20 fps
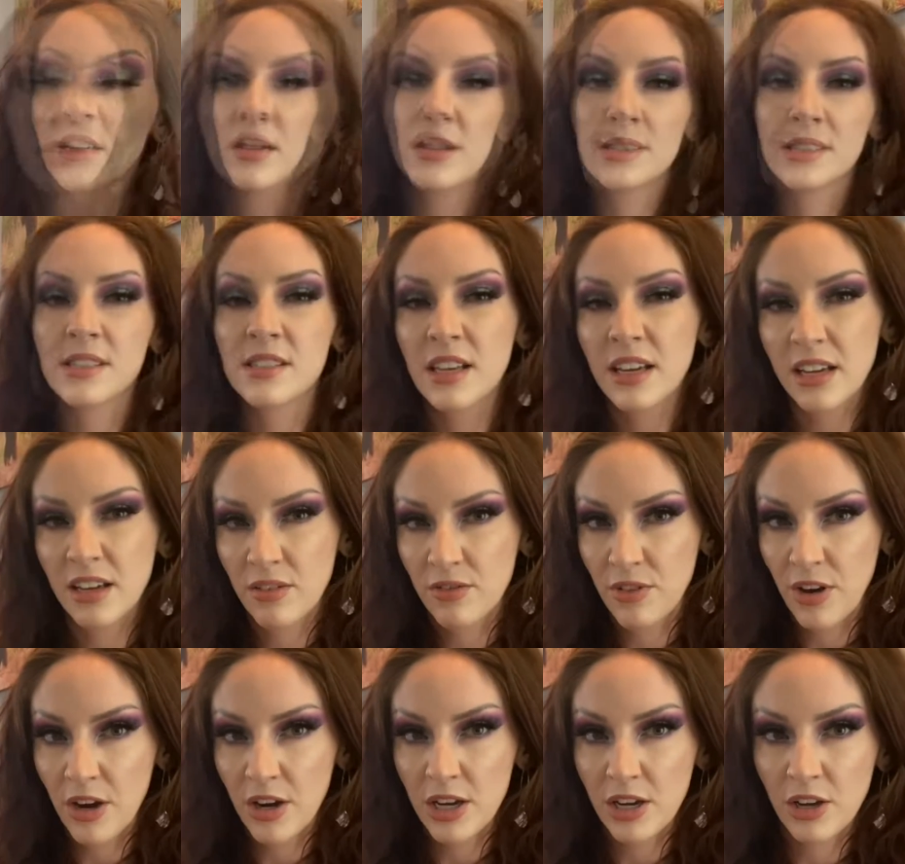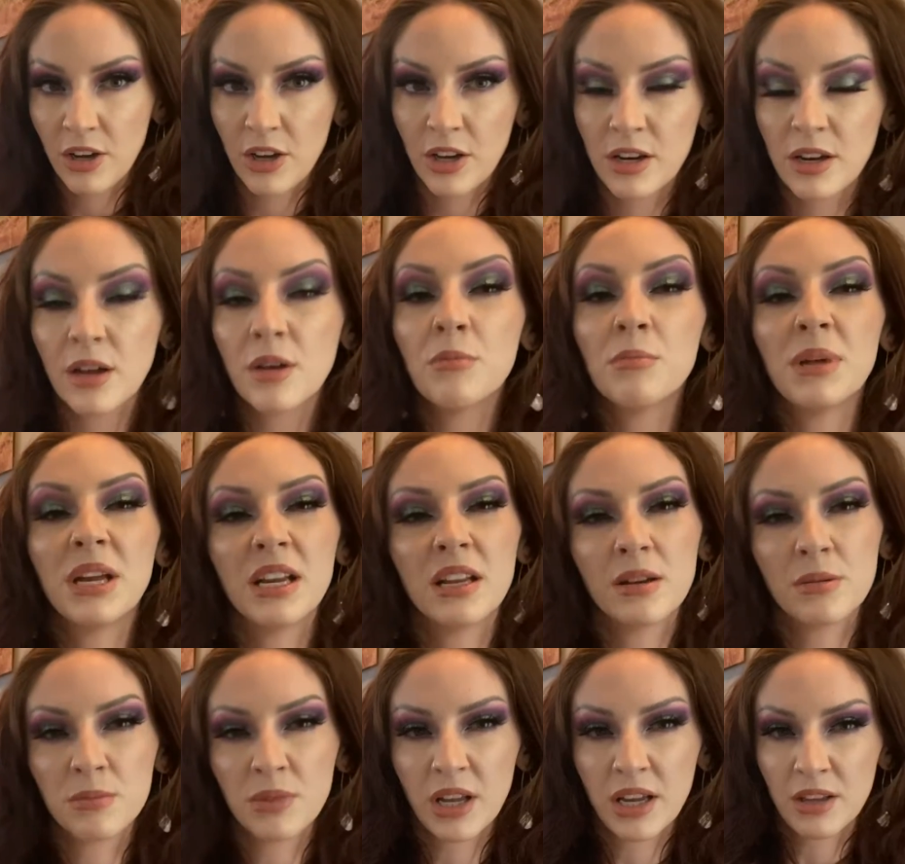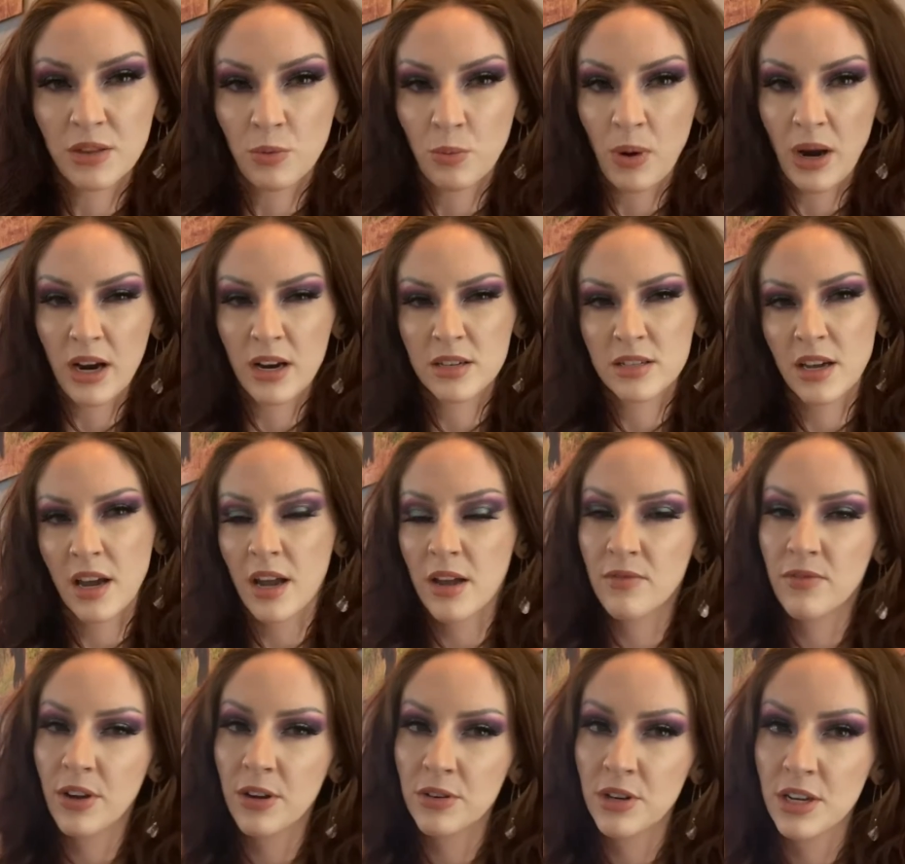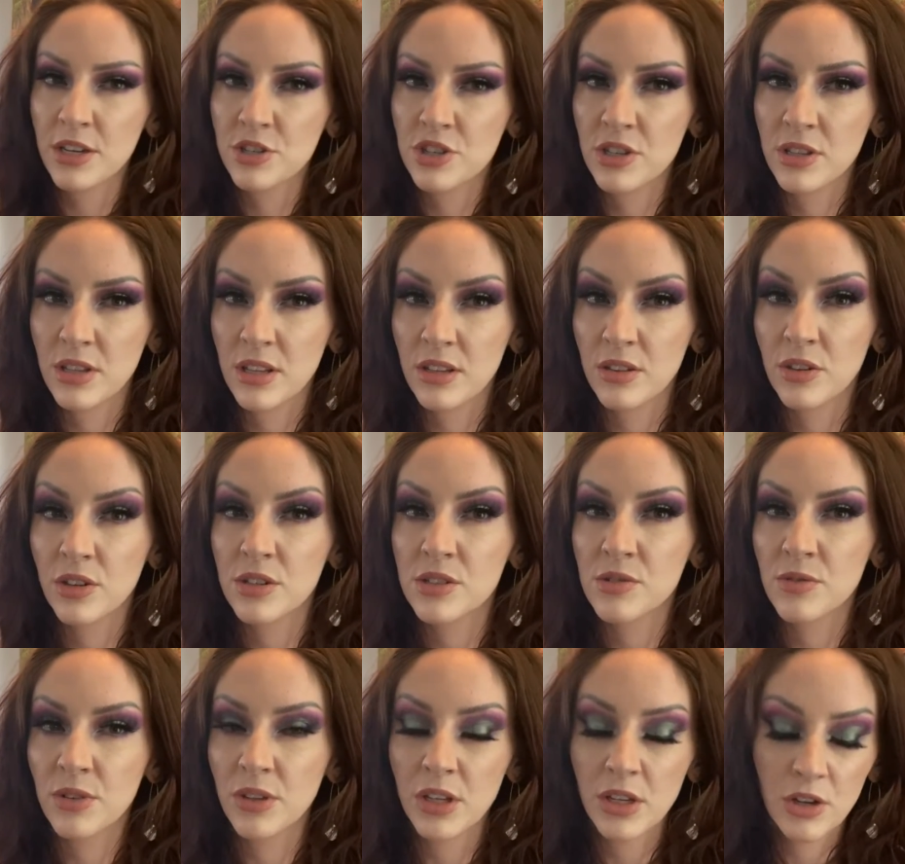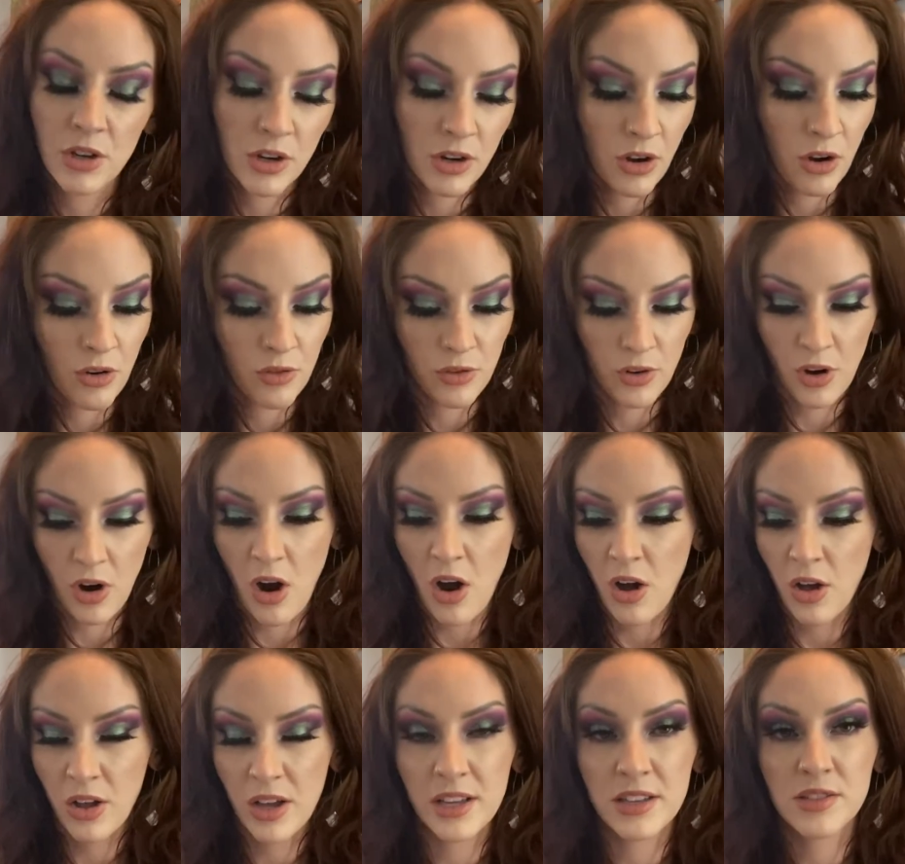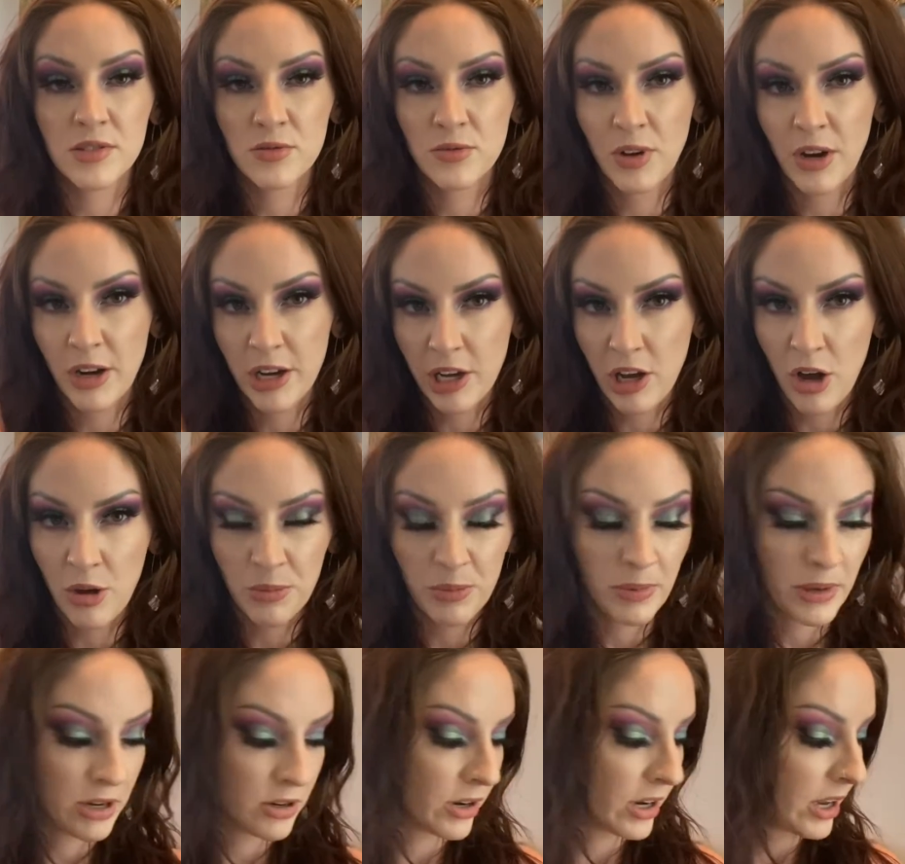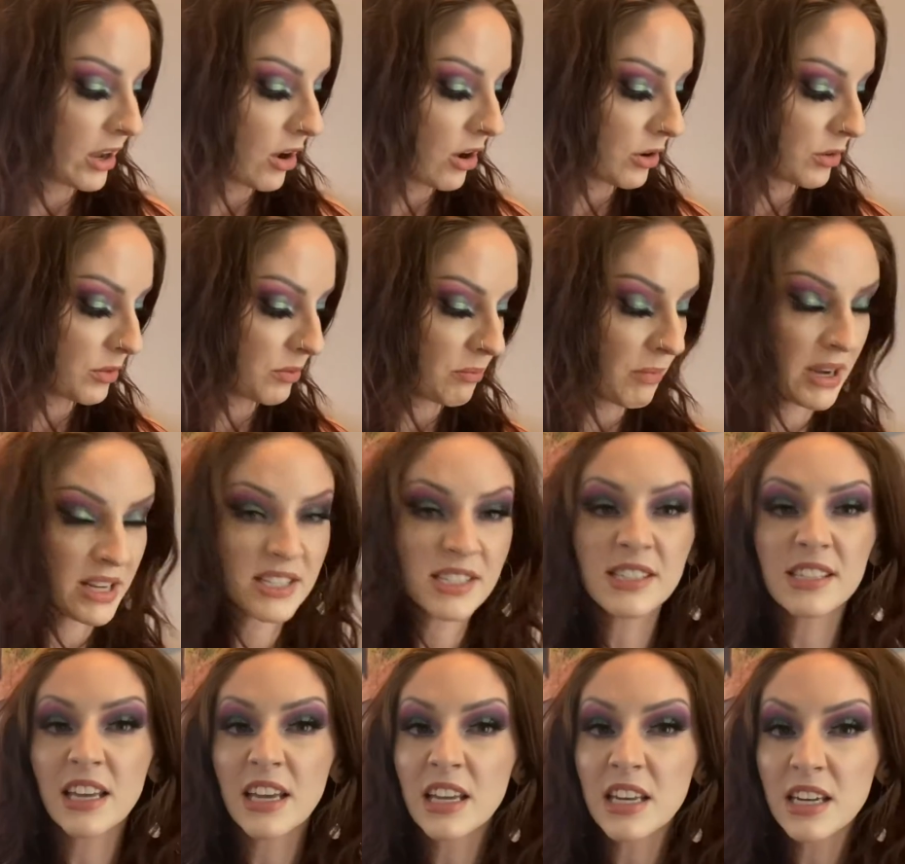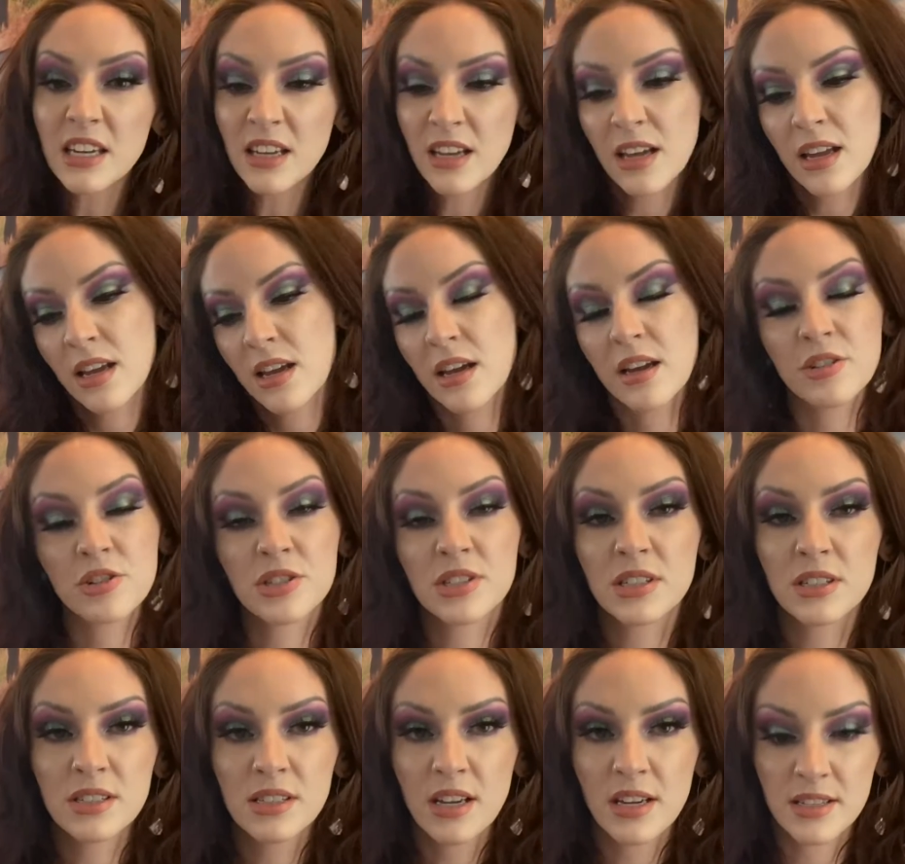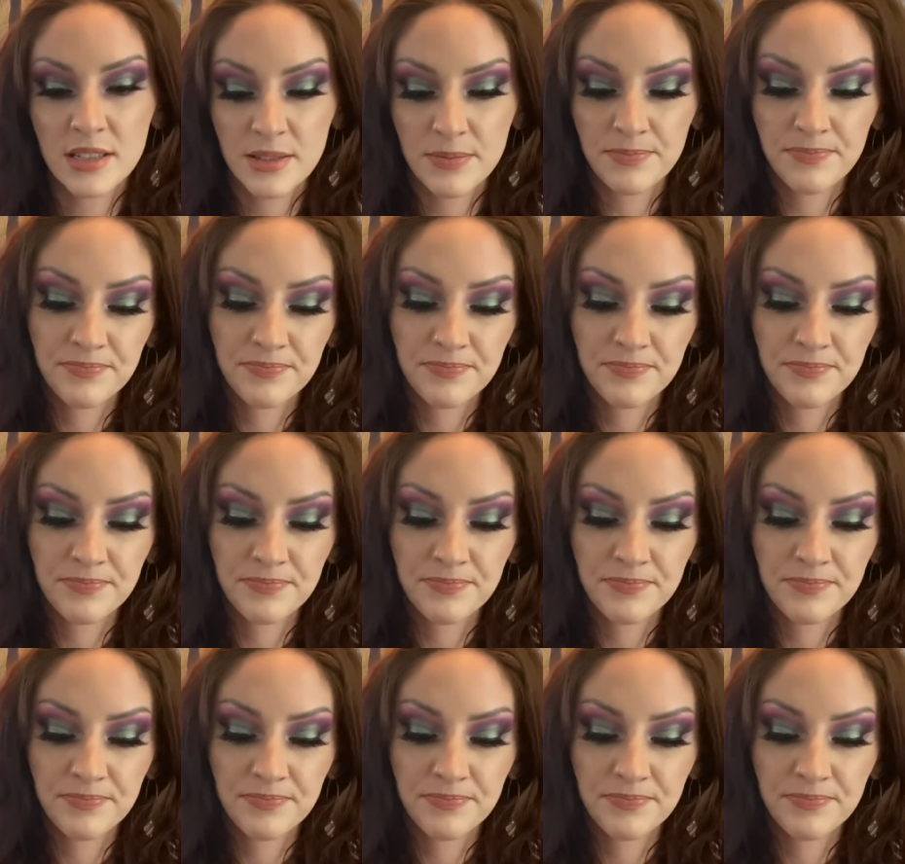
This is like a very good medium length wear time foundation that looks really good overall. It's very complimentary on my skin. It just looks nice.